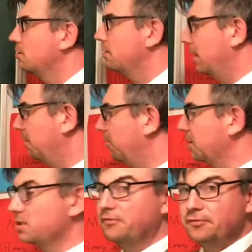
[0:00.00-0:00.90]
Yeah, because
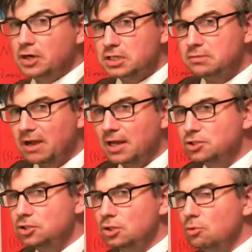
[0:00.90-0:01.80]
the first
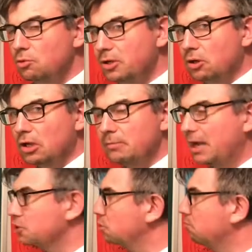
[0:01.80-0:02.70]
match will be called
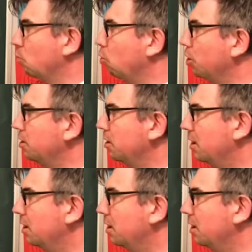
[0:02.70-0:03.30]
match number 1,